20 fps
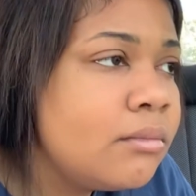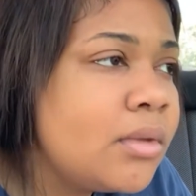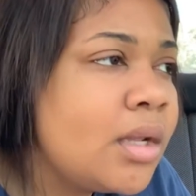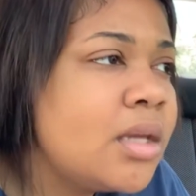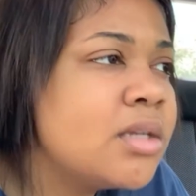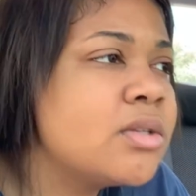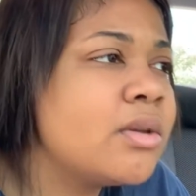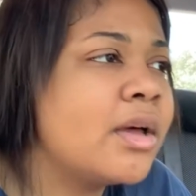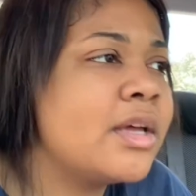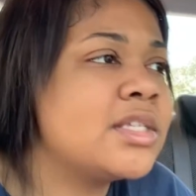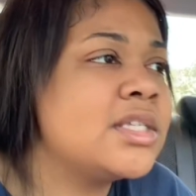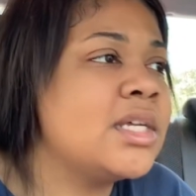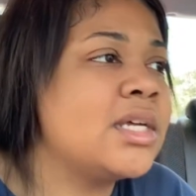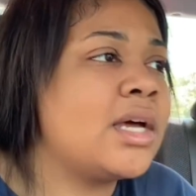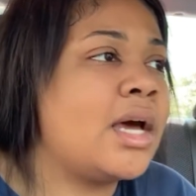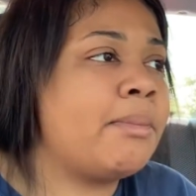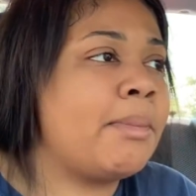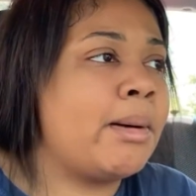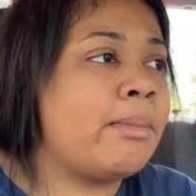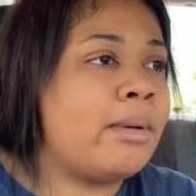So
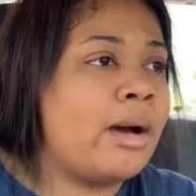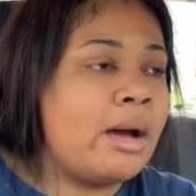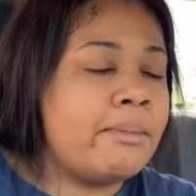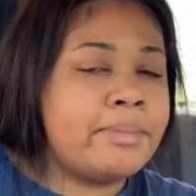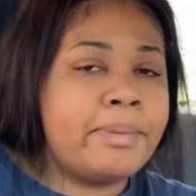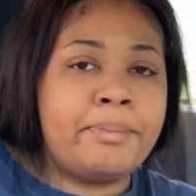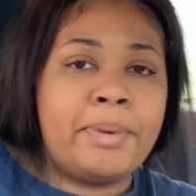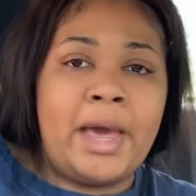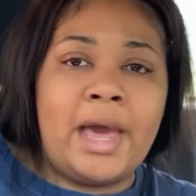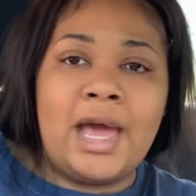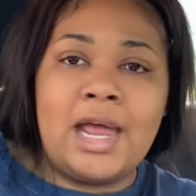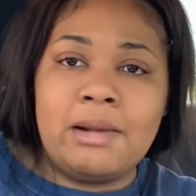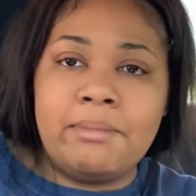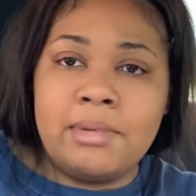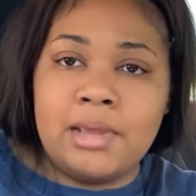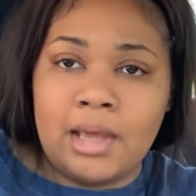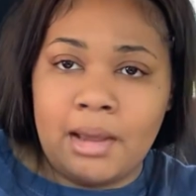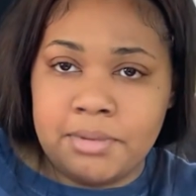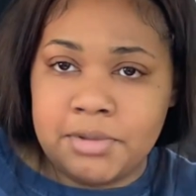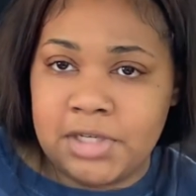my mom padded
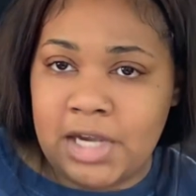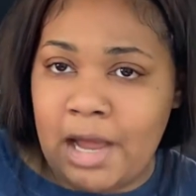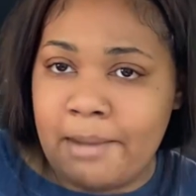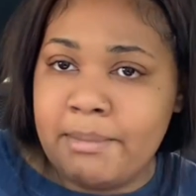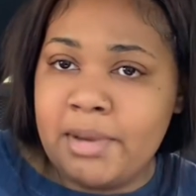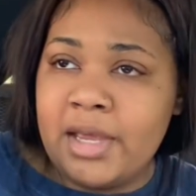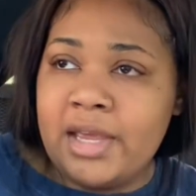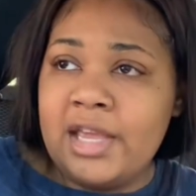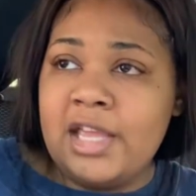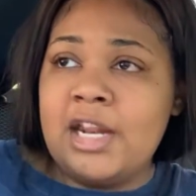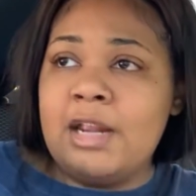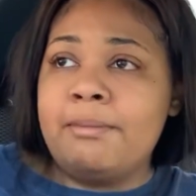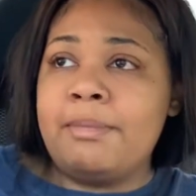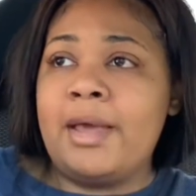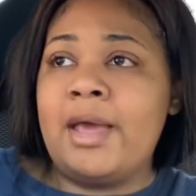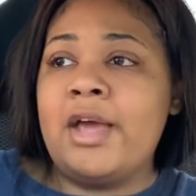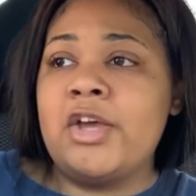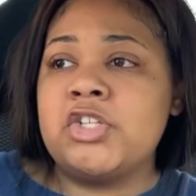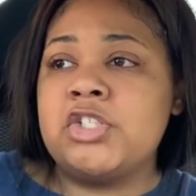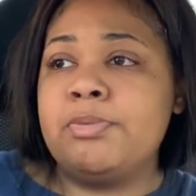me up. She got me a heating
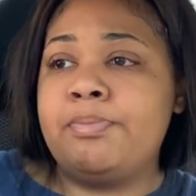pad.